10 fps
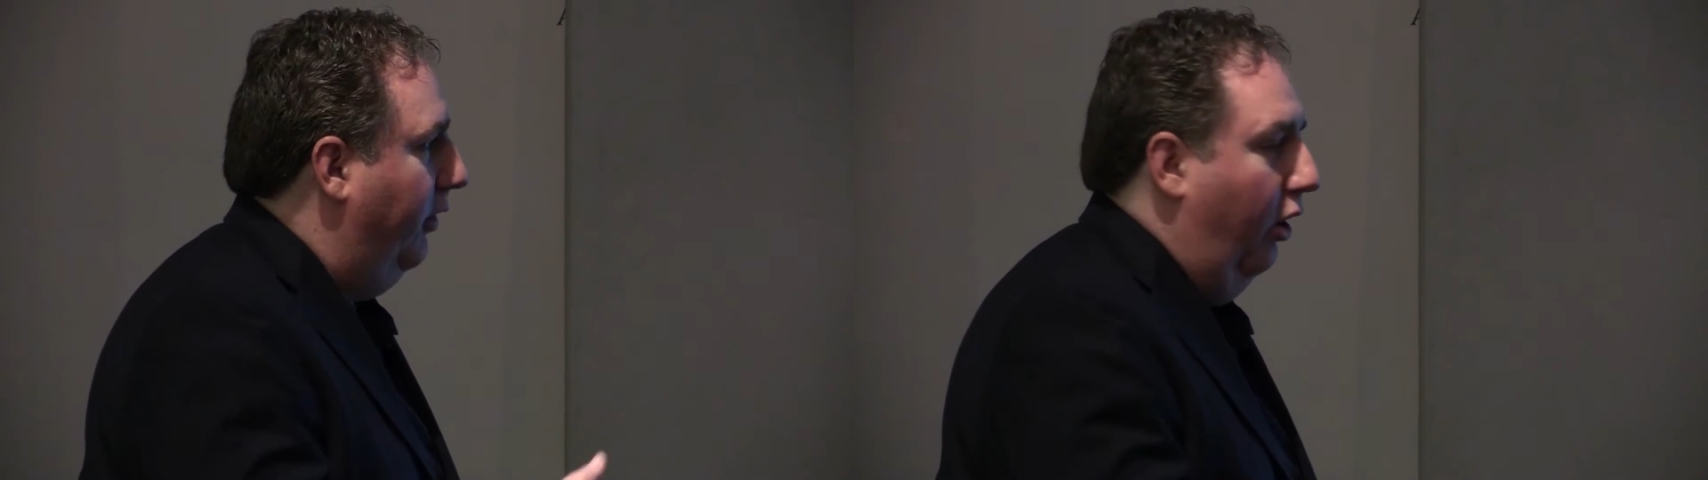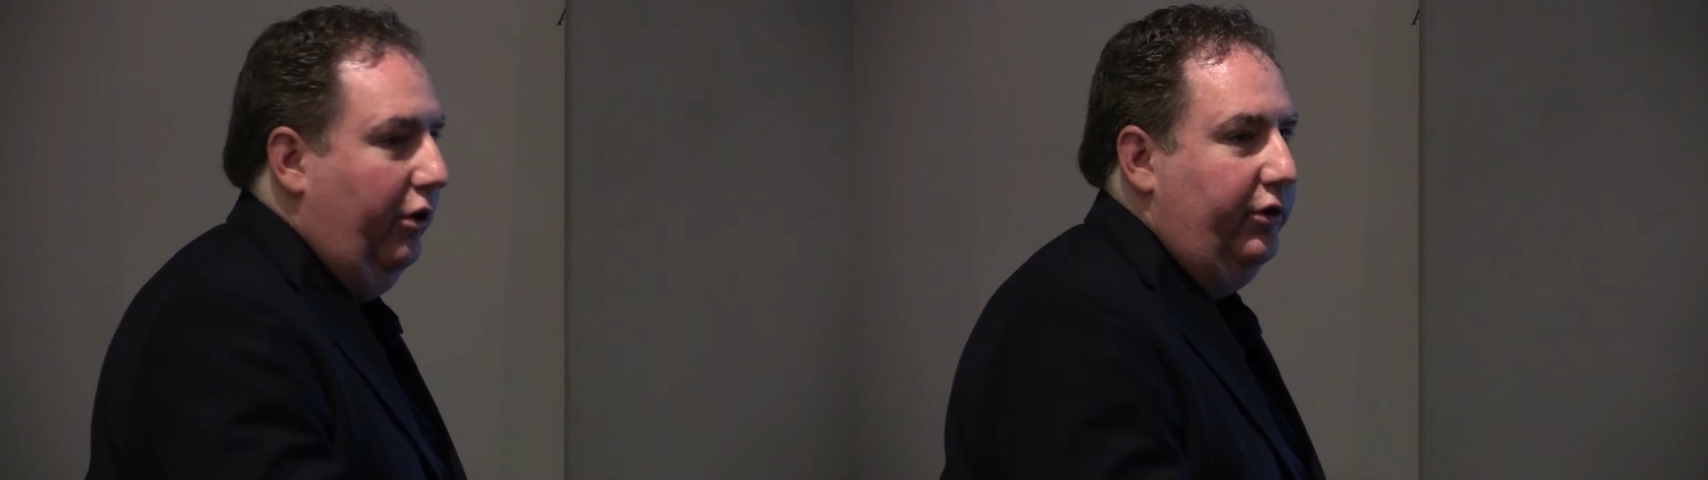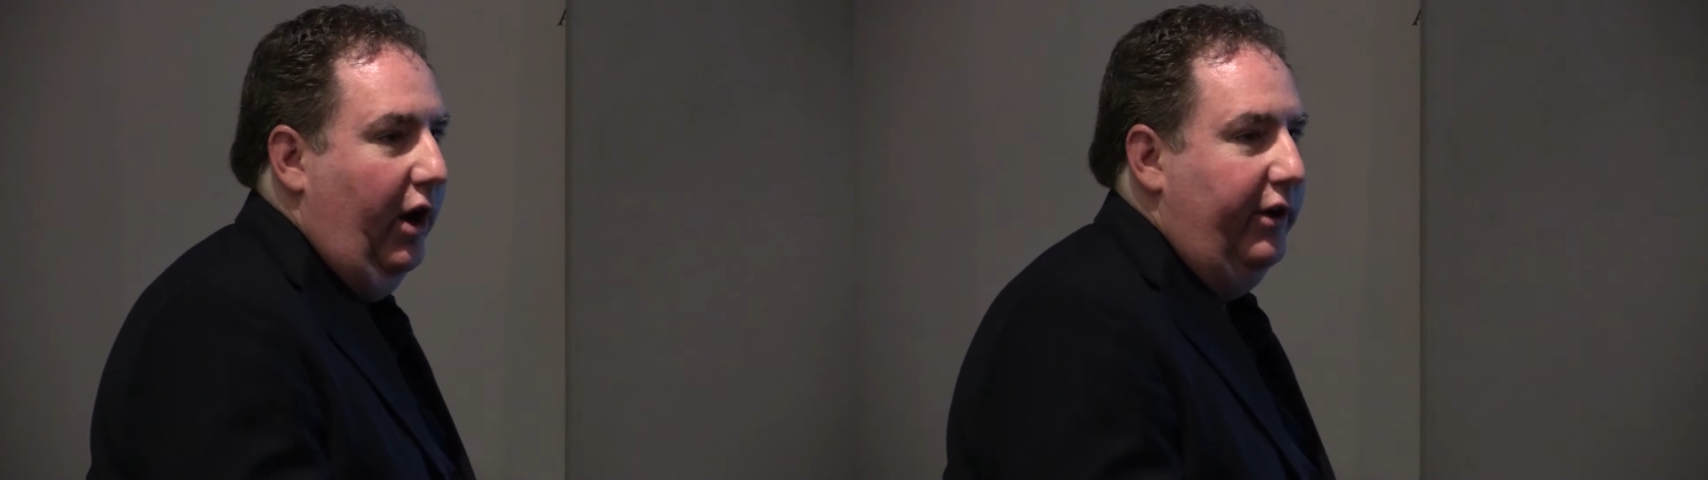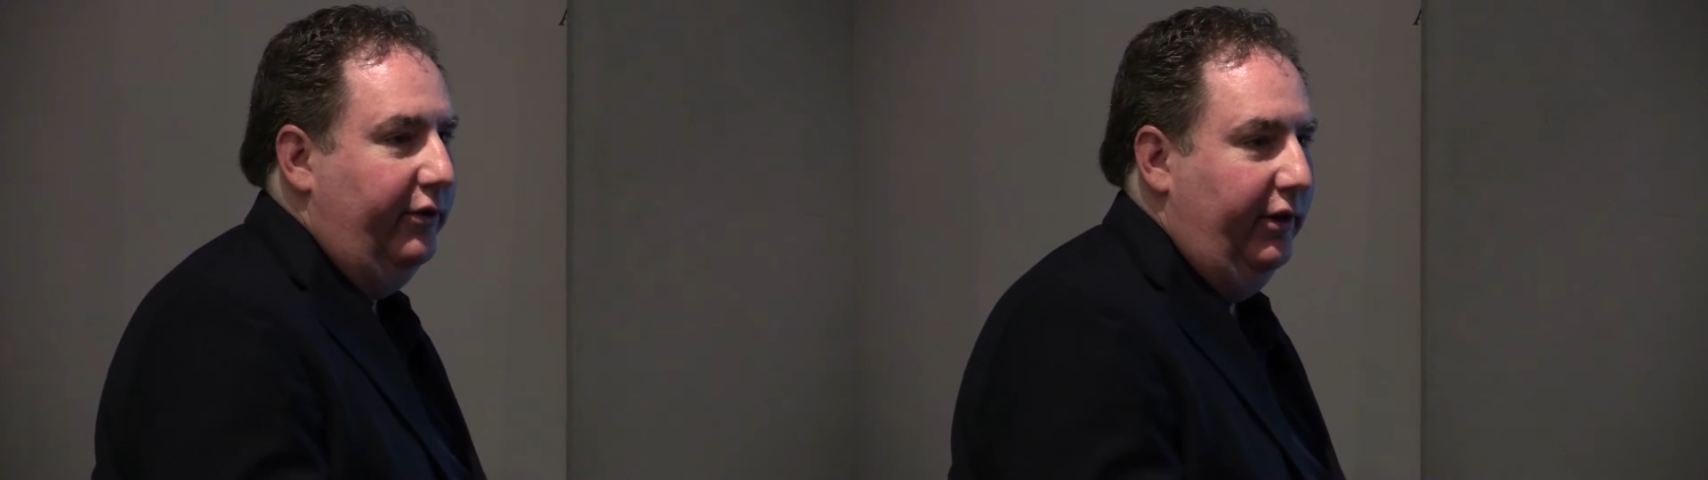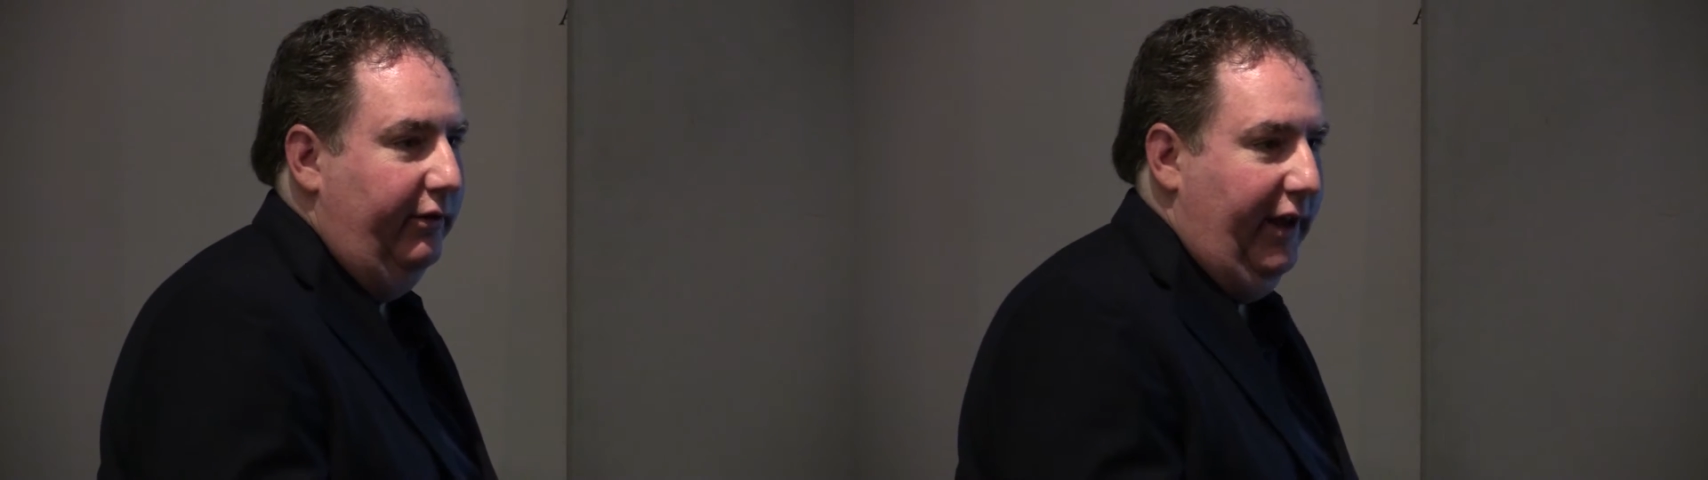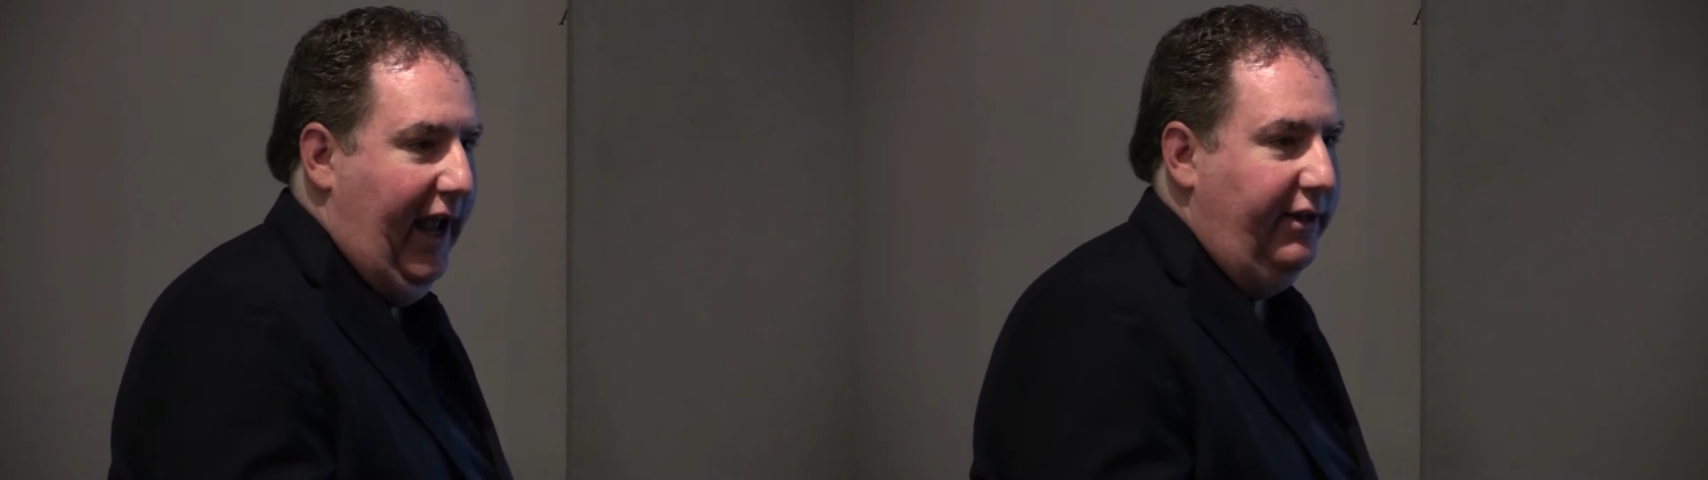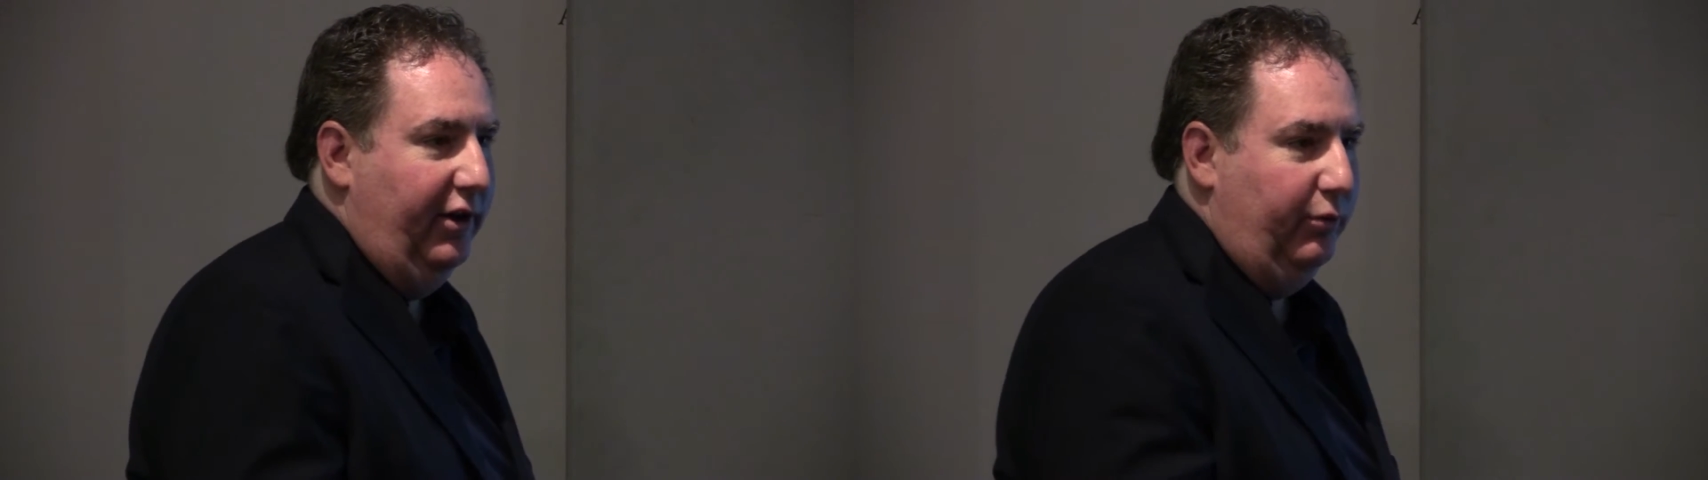color tiles landed